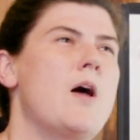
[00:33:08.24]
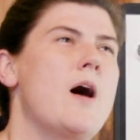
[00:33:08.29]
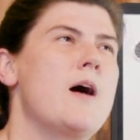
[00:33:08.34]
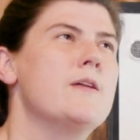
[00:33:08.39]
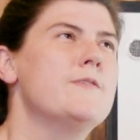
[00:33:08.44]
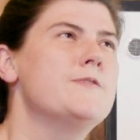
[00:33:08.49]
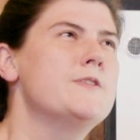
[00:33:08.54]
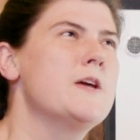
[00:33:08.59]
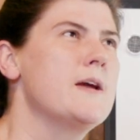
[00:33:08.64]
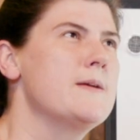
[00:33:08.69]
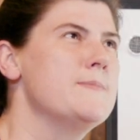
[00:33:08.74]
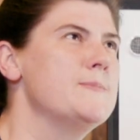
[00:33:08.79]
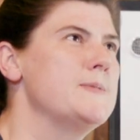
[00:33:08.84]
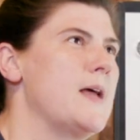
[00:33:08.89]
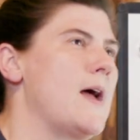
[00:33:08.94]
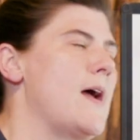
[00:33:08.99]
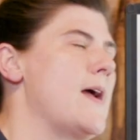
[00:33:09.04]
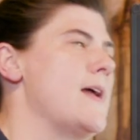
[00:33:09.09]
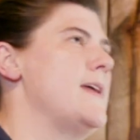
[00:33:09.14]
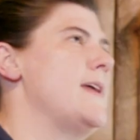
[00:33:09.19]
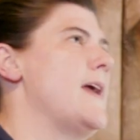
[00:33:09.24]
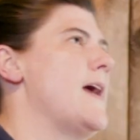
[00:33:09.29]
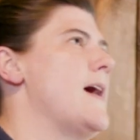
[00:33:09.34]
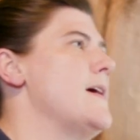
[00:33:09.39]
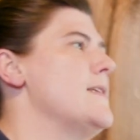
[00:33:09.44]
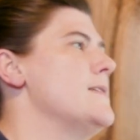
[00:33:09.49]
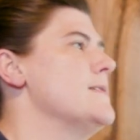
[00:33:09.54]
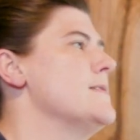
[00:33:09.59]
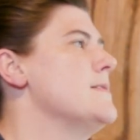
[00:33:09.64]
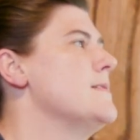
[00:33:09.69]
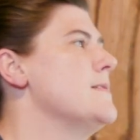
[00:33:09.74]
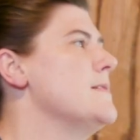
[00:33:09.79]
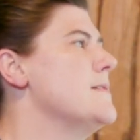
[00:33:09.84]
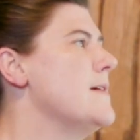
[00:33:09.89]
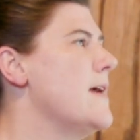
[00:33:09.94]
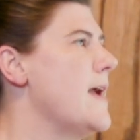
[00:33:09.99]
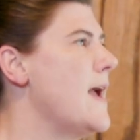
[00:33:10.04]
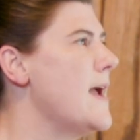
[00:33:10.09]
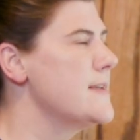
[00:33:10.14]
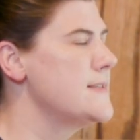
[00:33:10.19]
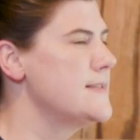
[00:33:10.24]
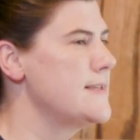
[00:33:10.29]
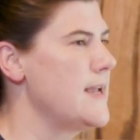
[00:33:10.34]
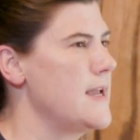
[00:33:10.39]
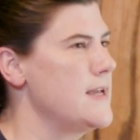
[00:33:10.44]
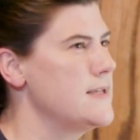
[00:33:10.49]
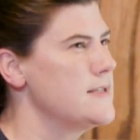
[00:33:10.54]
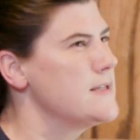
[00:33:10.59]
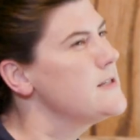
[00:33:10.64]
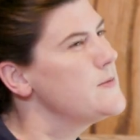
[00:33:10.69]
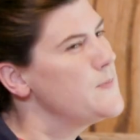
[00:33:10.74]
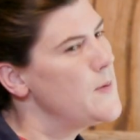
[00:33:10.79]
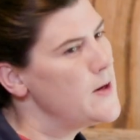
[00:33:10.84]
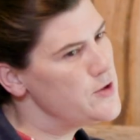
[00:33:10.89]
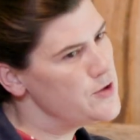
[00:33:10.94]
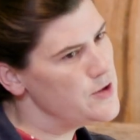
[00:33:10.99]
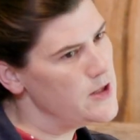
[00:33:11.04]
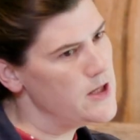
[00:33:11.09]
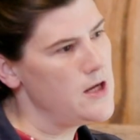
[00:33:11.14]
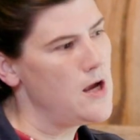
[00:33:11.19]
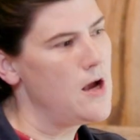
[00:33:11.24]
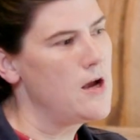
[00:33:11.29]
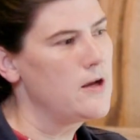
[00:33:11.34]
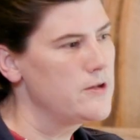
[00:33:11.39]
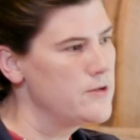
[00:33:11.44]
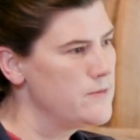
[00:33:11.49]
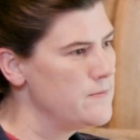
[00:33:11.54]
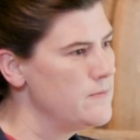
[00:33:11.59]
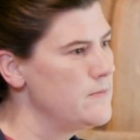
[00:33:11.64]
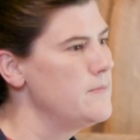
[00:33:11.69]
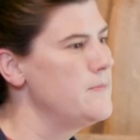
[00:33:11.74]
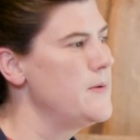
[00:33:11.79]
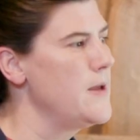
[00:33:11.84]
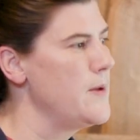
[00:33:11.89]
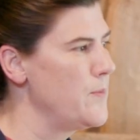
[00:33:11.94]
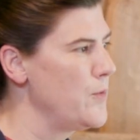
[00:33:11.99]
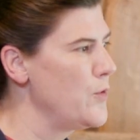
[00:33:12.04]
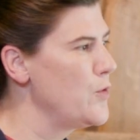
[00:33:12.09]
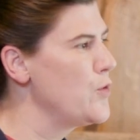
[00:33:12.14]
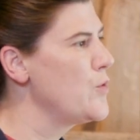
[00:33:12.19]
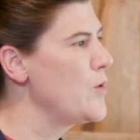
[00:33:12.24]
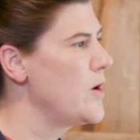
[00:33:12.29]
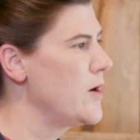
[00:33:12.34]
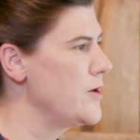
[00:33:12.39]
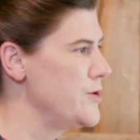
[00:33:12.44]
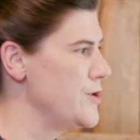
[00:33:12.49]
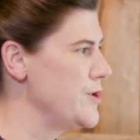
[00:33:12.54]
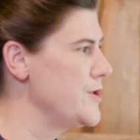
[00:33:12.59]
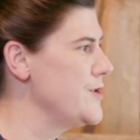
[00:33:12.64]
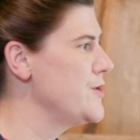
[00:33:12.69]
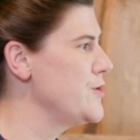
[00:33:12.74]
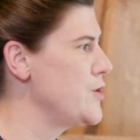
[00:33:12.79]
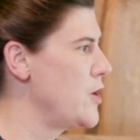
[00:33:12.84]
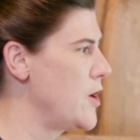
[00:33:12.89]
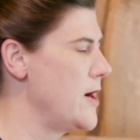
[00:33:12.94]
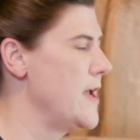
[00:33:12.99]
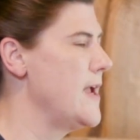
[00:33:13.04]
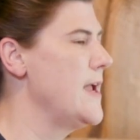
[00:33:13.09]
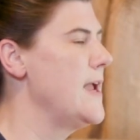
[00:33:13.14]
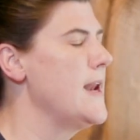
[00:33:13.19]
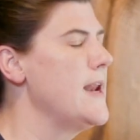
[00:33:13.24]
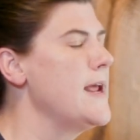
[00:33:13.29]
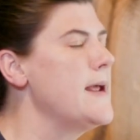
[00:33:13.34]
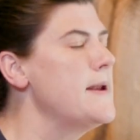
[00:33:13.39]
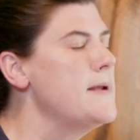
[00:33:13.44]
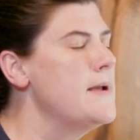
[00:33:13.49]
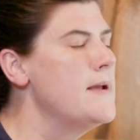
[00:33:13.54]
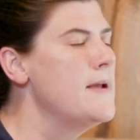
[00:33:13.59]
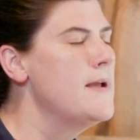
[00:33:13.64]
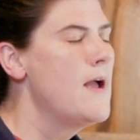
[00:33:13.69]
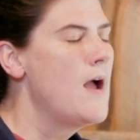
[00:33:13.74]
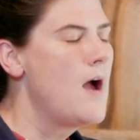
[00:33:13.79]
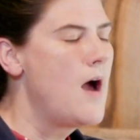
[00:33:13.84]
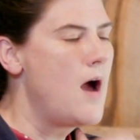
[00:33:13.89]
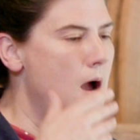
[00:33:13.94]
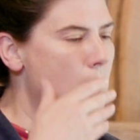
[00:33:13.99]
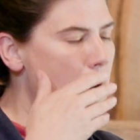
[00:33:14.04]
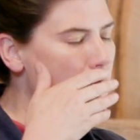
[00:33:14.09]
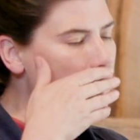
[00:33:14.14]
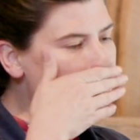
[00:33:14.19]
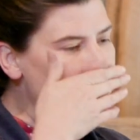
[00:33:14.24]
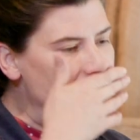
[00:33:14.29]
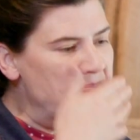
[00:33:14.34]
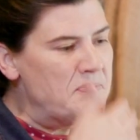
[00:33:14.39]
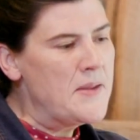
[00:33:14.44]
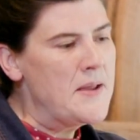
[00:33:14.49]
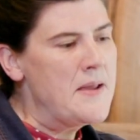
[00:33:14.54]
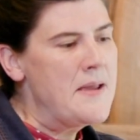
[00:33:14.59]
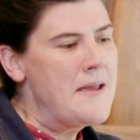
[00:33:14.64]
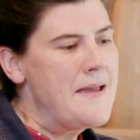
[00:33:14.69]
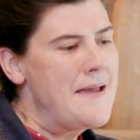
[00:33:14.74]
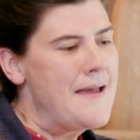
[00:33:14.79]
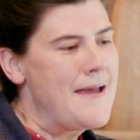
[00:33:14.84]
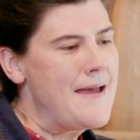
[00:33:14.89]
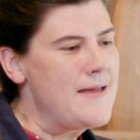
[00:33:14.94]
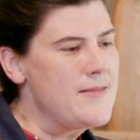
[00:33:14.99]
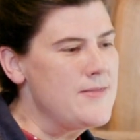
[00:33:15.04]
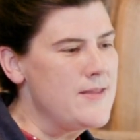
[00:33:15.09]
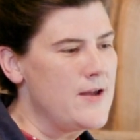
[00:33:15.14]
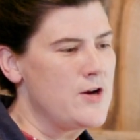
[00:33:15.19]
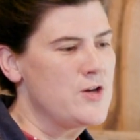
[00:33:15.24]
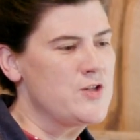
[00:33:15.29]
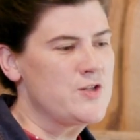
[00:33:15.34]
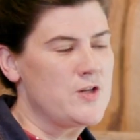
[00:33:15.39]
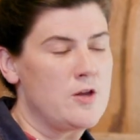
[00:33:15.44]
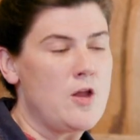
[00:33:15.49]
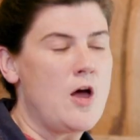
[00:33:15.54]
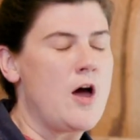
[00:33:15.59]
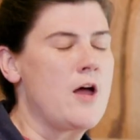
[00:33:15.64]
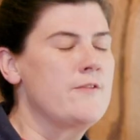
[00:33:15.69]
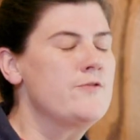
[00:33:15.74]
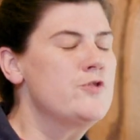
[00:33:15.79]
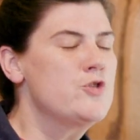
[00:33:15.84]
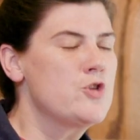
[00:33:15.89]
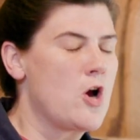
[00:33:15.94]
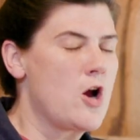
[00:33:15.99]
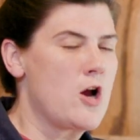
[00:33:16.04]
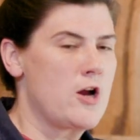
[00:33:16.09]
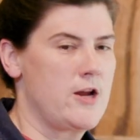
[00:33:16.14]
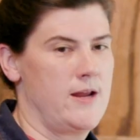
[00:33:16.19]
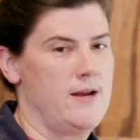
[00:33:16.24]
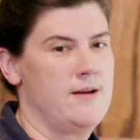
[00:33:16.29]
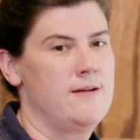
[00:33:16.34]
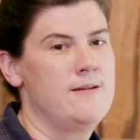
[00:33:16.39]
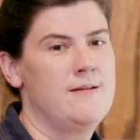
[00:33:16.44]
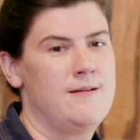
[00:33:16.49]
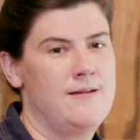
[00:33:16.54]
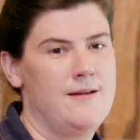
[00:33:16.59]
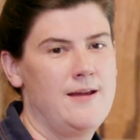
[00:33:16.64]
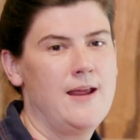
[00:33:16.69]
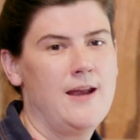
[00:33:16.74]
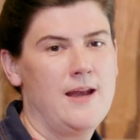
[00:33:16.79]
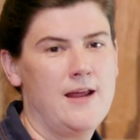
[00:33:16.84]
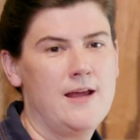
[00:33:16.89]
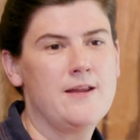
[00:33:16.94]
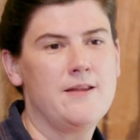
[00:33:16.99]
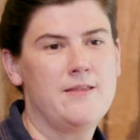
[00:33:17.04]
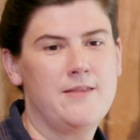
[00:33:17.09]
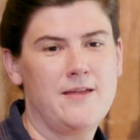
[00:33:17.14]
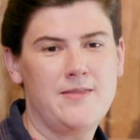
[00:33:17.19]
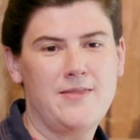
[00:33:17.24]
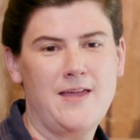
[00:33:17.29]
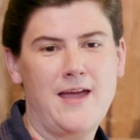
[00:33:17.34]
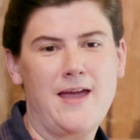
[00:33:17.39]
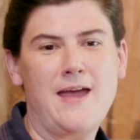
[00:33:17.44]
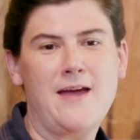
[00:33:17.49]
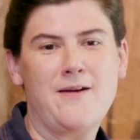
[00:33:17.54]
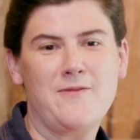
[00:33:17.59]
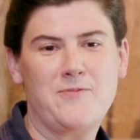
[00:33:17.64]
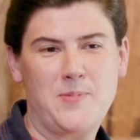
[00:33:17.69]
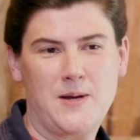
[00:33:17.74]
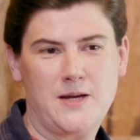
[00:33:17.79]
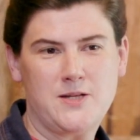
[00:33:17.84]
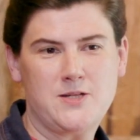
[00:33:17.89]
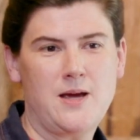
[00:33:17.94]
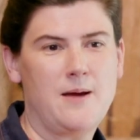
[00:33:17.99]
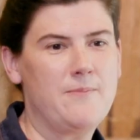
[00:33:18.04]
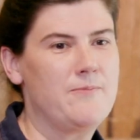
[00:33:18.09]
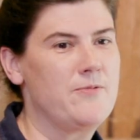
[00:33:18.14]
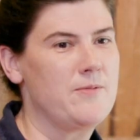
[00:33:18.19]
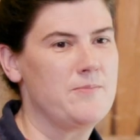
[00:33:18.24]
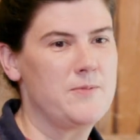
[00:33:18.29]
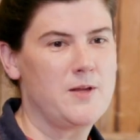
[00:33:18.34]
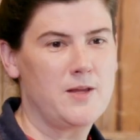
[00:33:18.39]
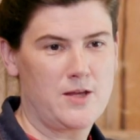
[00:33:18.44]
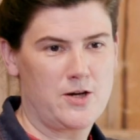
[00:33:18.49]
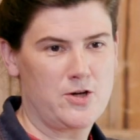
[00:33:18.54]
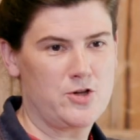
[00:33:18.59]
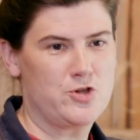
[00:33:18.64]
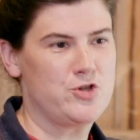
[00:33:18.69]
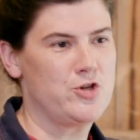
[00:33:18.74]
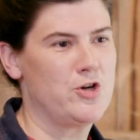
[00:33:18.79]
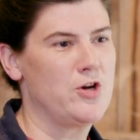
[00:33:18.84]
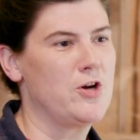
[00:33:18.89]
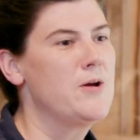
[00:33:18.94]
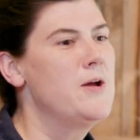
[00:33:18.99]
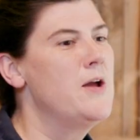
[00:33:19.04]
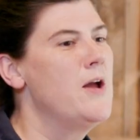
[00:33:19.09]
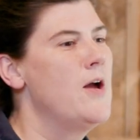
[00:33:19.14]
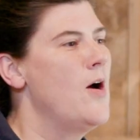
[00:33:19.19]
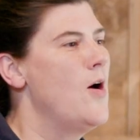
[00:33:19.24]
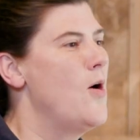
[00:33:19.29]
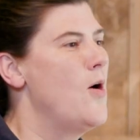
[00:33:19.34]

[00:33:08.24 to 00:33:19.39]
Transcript: a lot of times I get essays, especially young people who are just starting in it, and there's a lot of jargon in it that they have picked up from the literature,